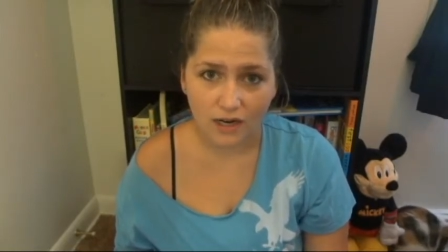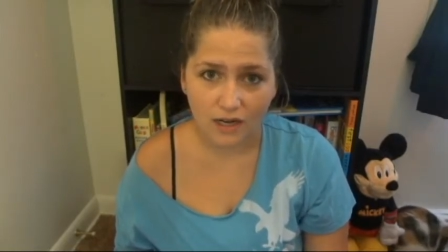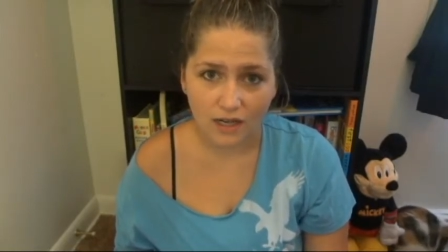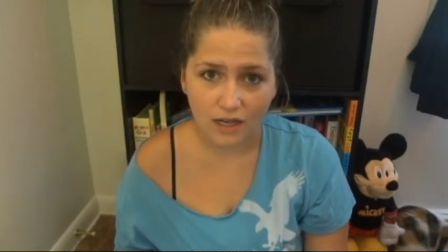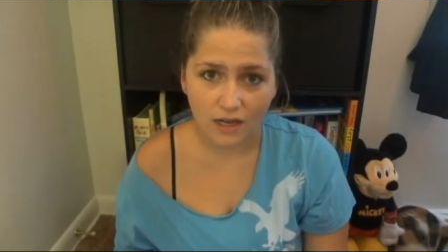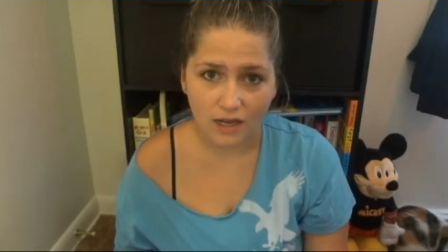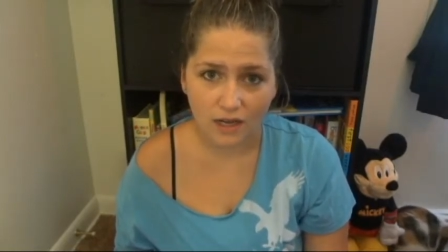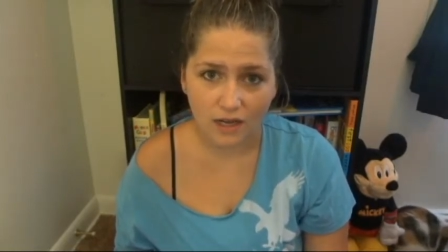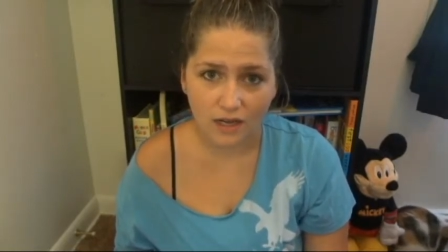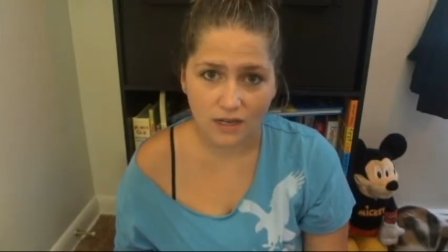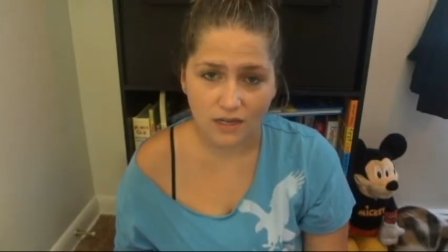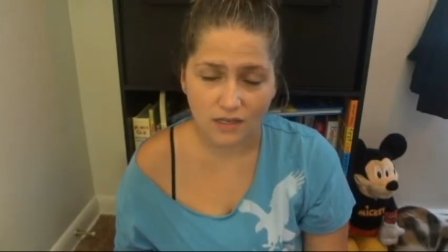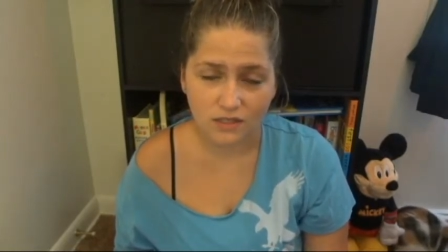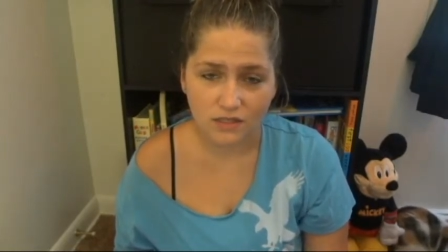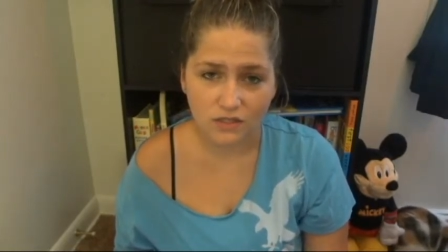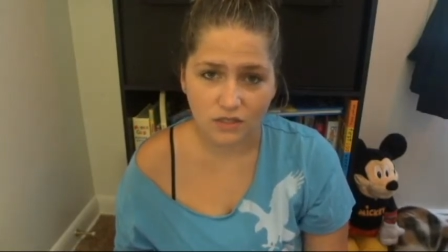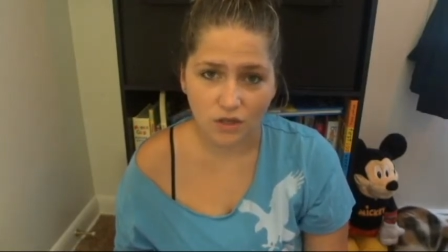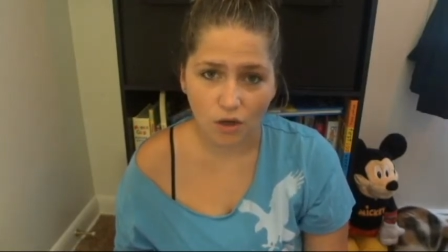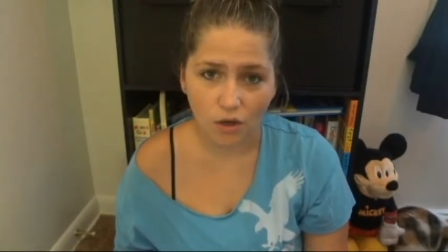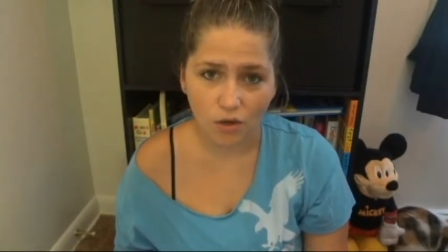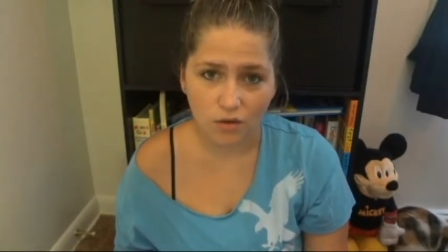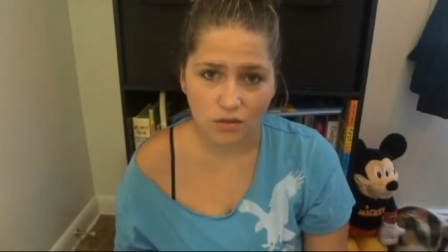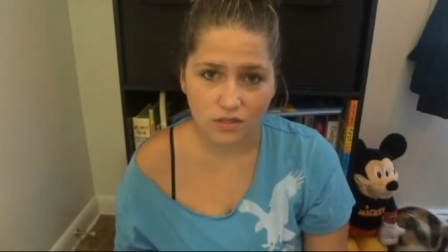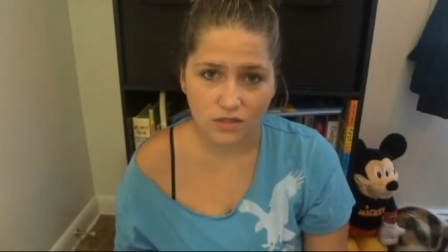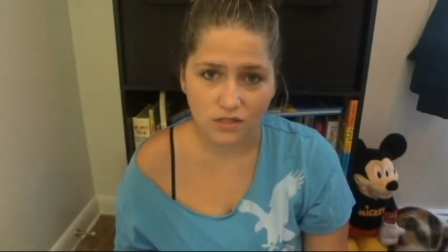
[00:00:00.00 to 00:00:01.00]
and
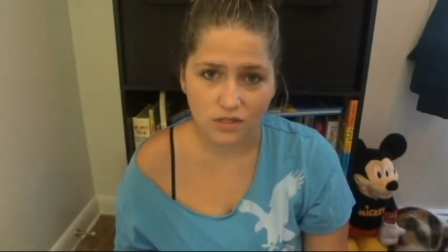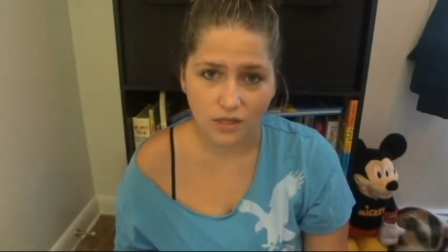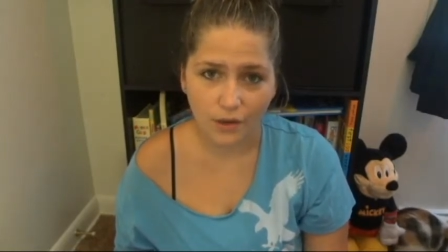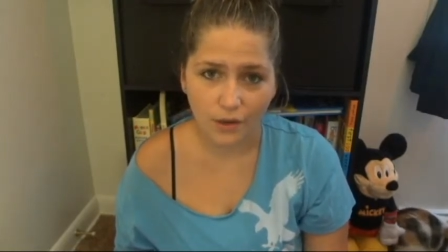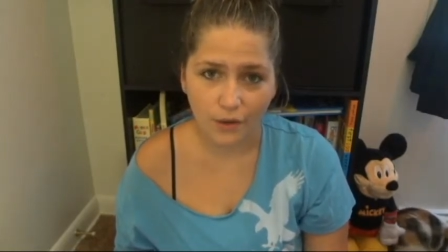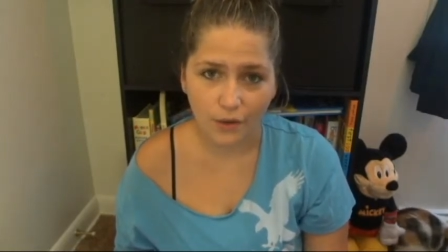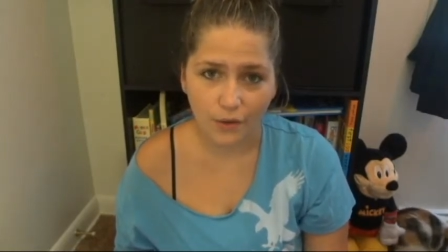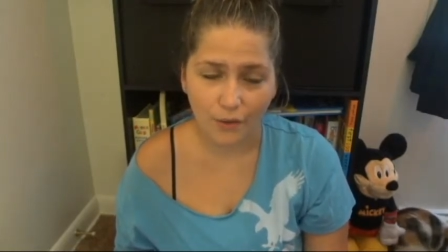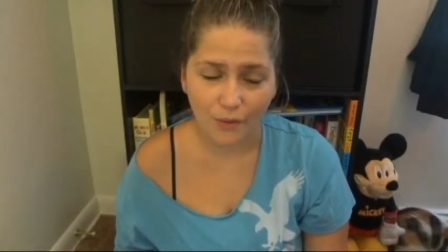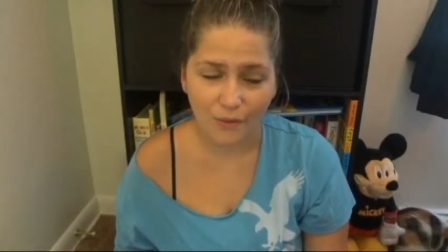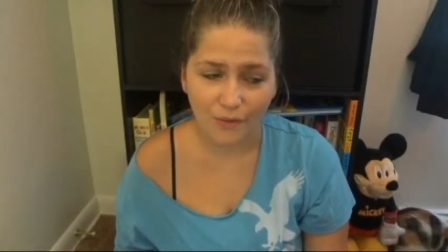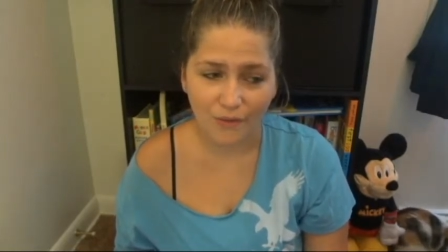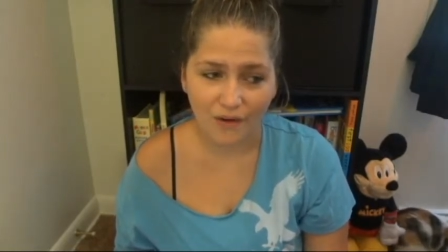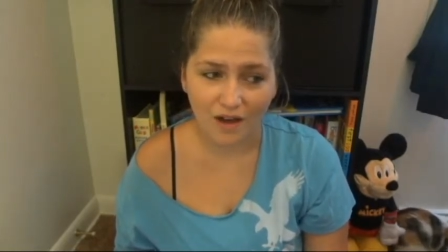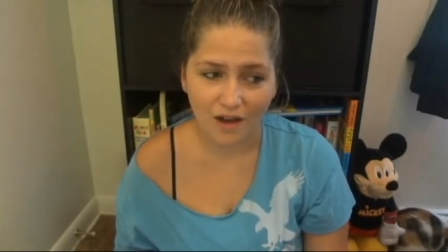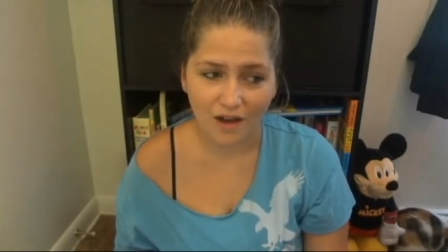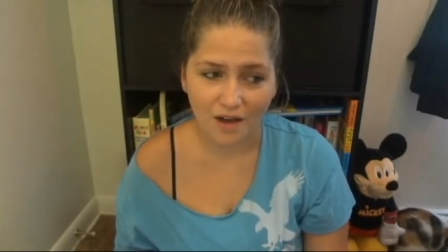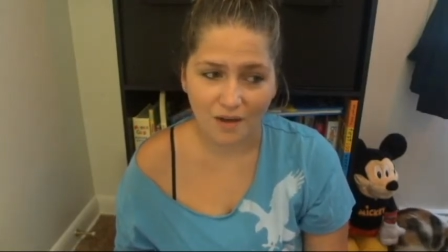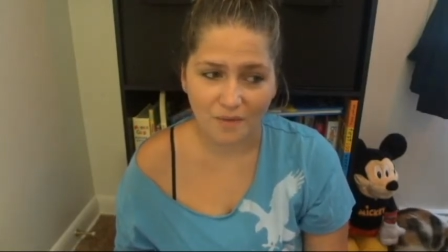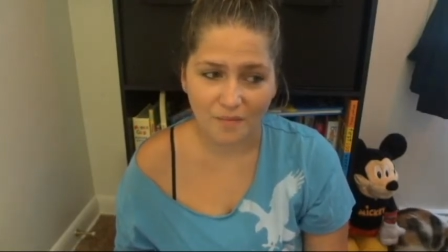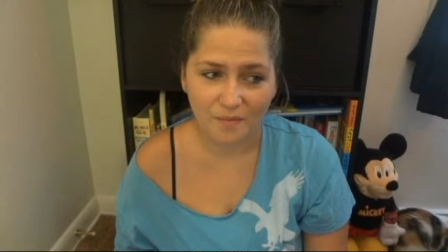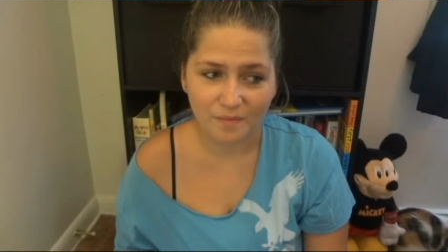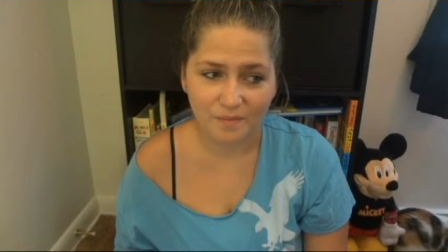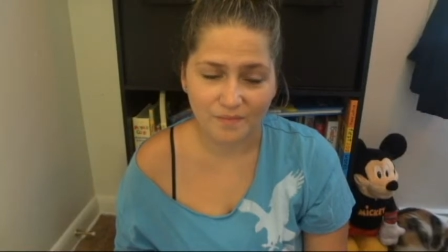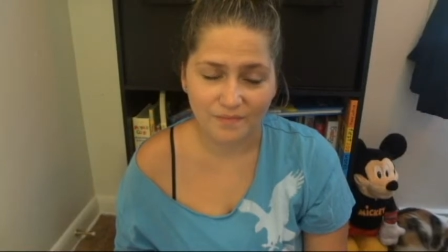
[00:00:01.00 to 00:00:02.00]
also
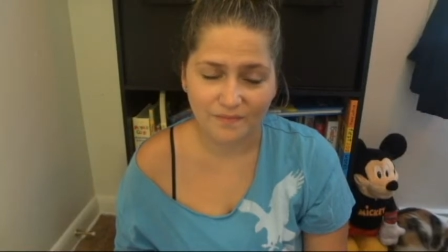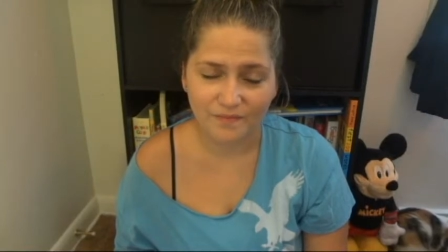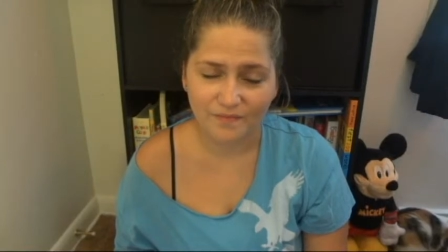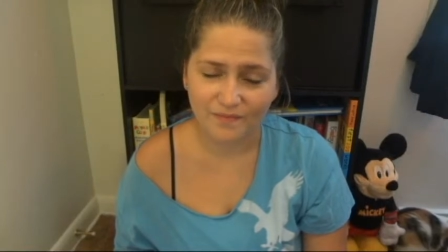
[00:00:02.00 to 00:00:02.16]
I